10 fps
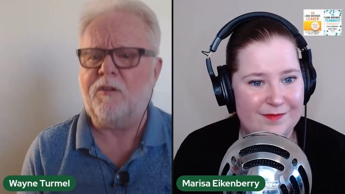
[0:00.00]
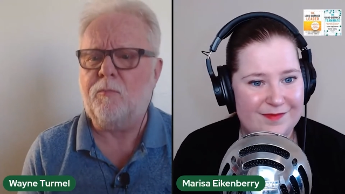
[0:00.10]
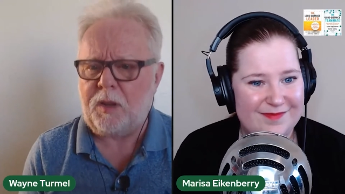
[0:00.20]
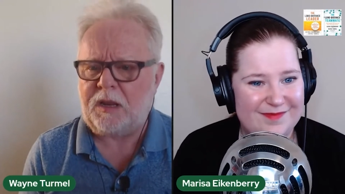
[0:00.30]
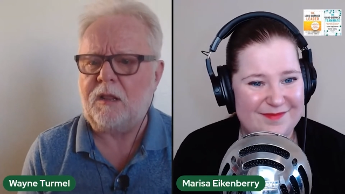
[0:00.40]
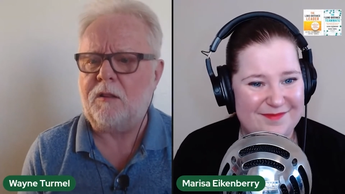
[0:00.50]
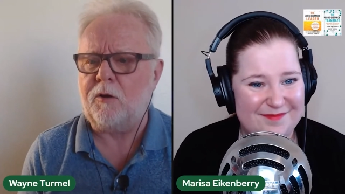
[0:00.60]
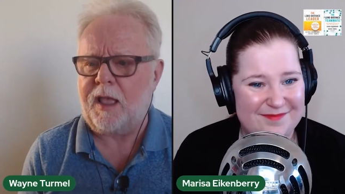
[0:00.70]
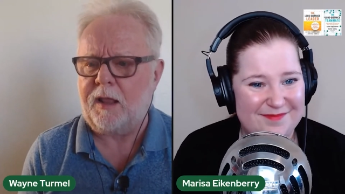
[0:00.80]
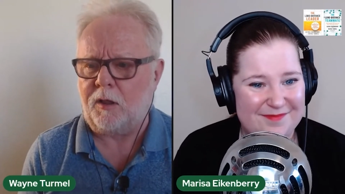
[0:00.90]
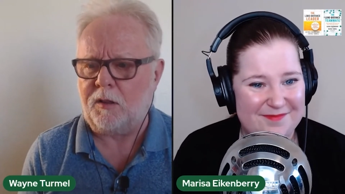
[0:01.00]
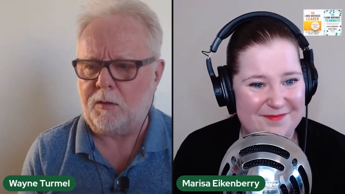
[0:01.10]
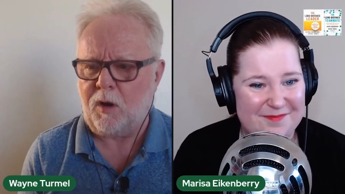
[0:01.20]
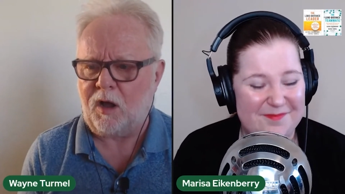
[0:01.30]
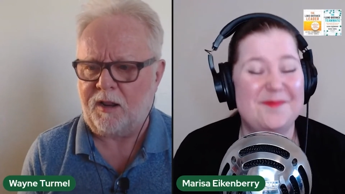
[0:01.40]
Speaker 1: is beating their head on their
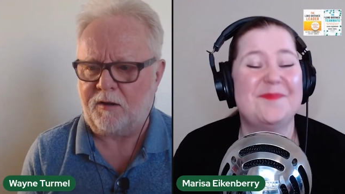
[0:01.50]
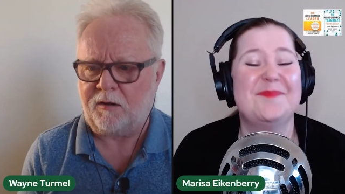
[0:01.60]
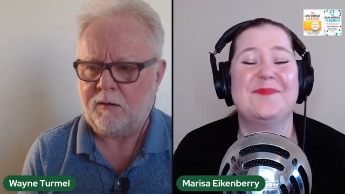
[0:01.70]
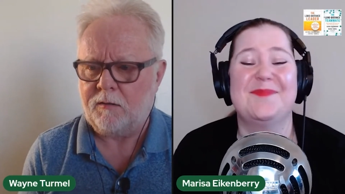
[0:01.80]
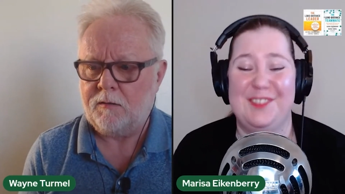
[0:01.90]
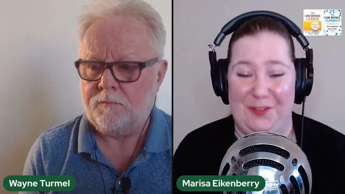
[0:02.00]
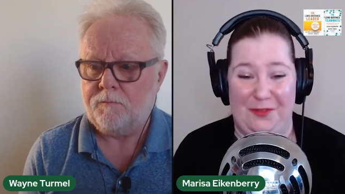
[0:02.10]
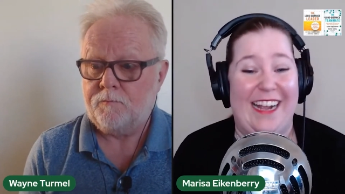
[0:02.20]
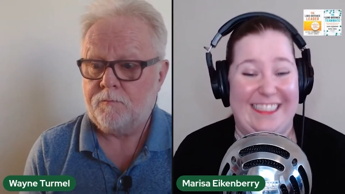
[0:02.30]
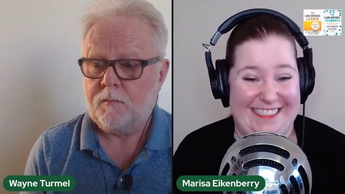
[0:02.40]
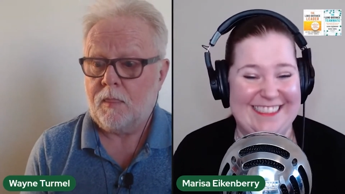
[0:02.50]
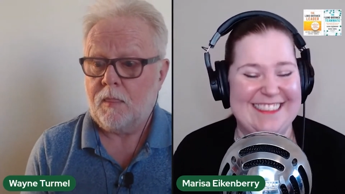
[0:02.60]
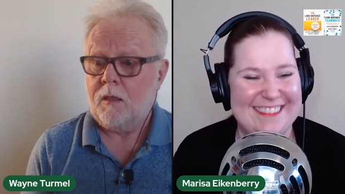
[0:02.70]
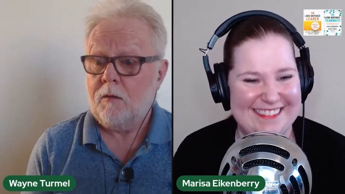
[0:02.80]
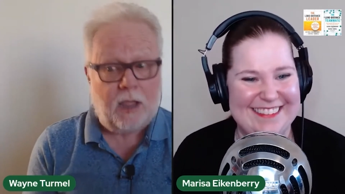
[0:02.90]
monitor.
Speaker 2: Right.
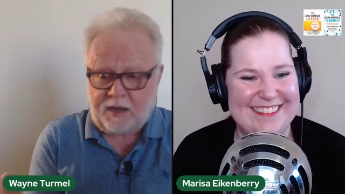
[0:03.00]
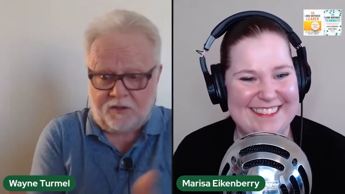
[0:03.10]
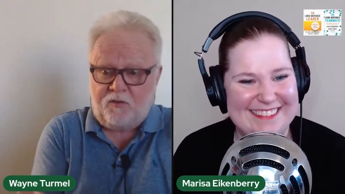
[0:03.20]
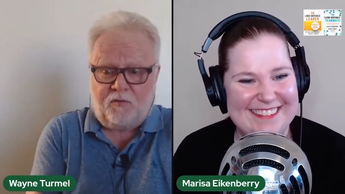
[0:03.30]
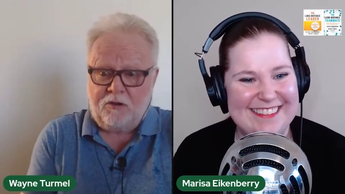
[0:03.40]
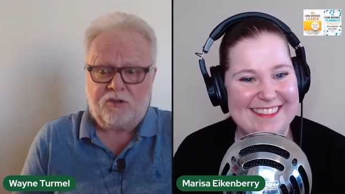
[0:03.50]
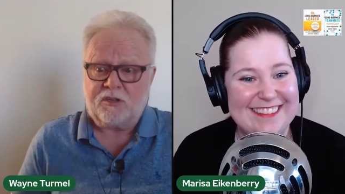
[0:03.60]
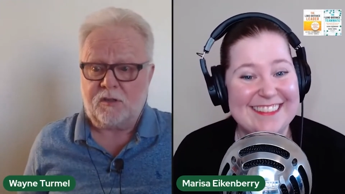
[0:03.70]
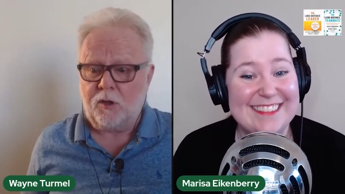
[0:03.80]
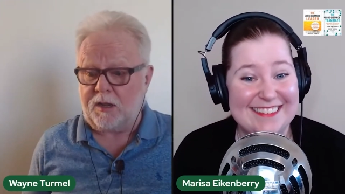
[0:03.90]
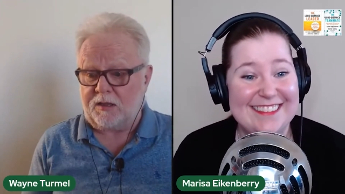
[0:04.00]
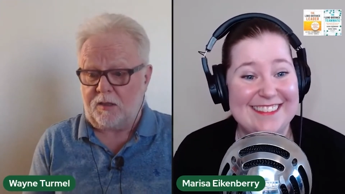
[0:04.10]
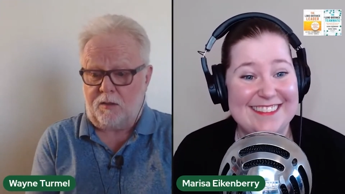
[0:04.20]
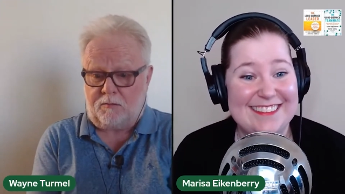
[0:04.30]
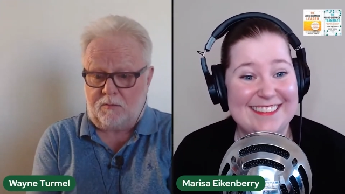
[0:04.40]
Speaker 1: right? Because if you just look at
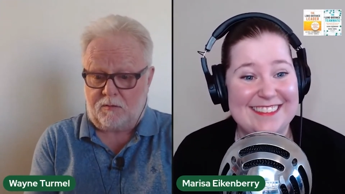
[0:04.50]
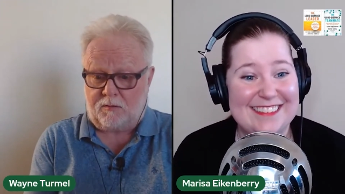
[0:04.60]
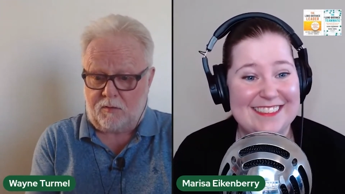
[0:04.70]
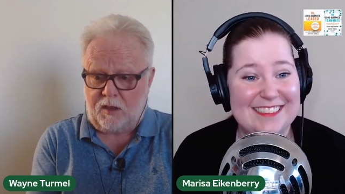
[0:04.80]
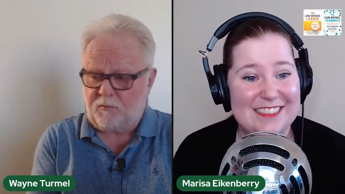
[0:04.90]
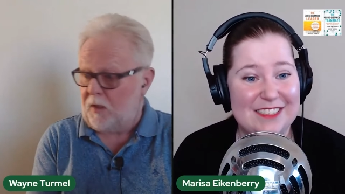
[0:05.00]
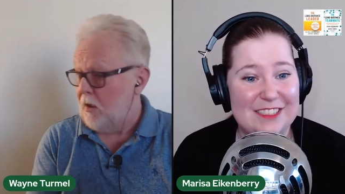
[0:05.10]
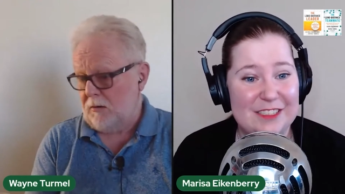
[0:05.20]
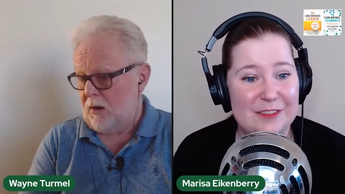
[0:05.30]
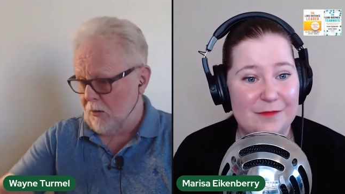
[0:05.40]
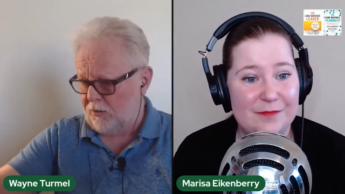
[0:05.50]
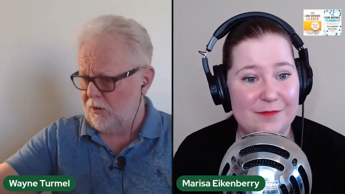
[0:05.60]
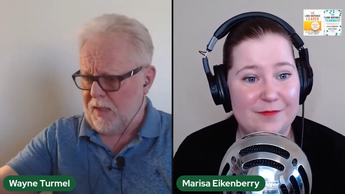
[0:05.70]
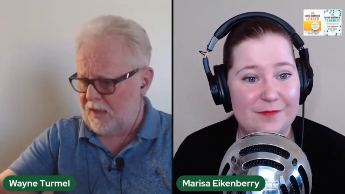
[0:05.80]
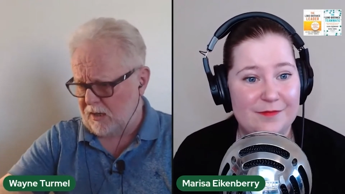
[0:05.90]
no,
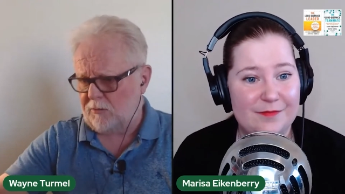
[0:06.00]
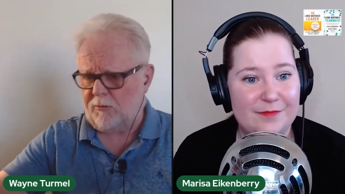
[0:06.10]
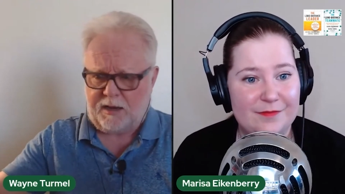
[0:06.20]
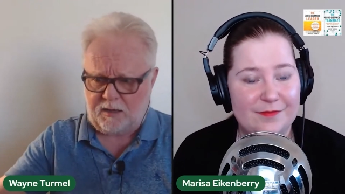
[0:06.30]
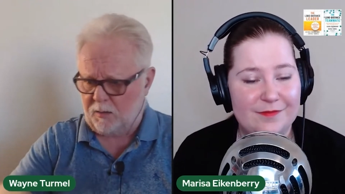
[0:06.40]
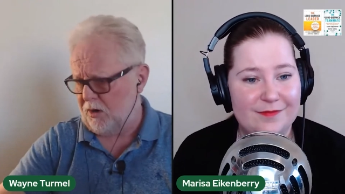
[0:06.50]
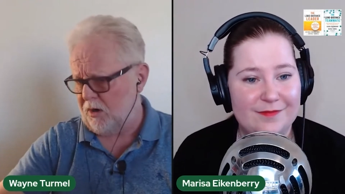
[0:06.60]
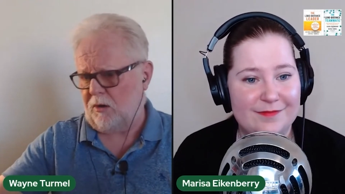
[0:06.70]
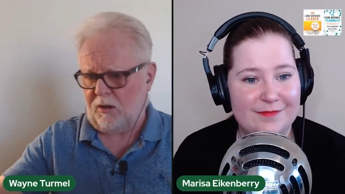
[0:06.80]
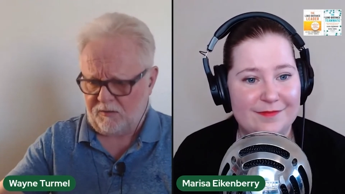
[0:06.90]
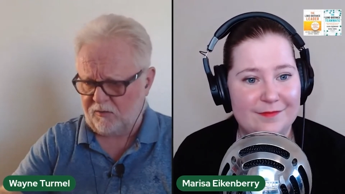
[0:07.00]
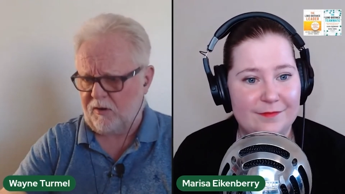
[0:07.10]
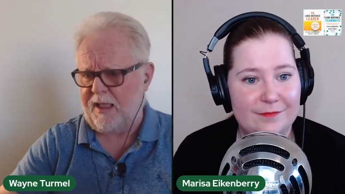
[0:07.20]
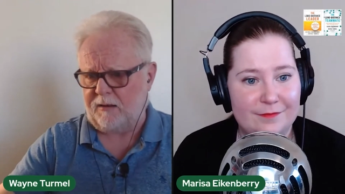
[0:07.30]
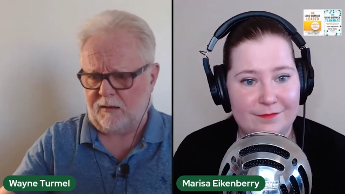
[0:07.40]
they're making the right number of calls. They're
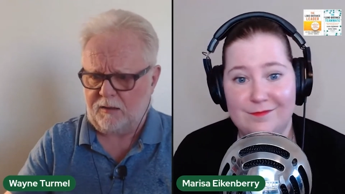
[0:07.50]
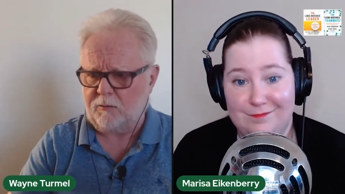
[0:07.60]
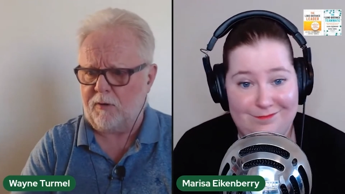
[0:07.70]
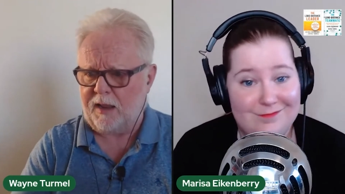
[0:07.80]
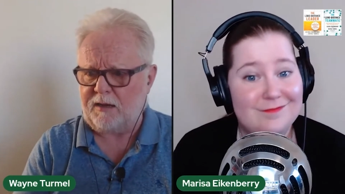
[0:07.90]
handling the right